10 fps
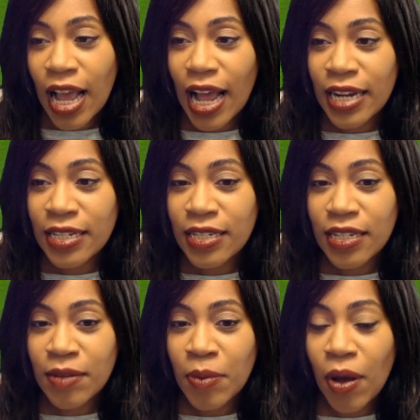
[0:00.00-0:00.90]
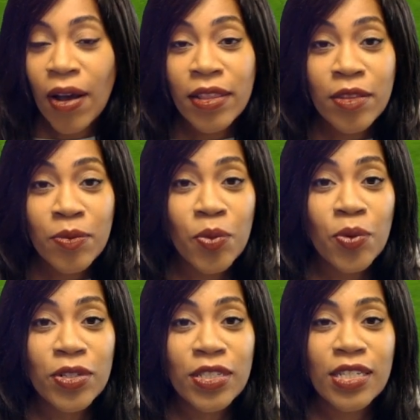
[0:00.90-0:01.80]
and behind them
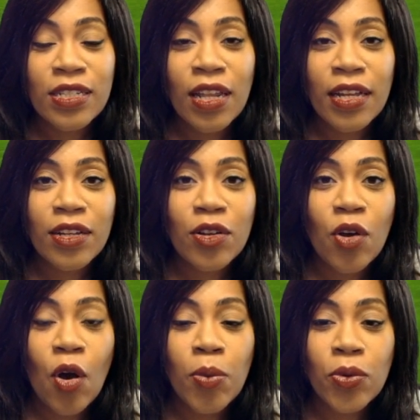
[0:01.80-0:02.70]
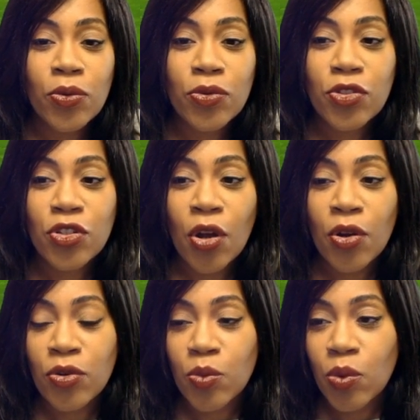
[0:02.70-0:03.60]
was this like
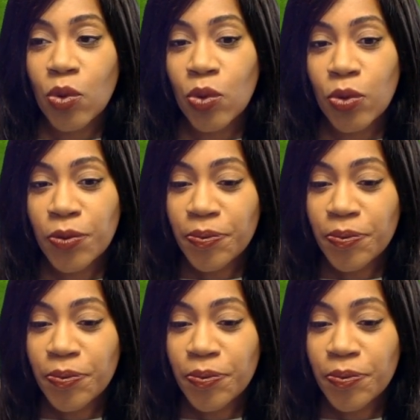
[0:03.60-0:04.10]
cobblestone wall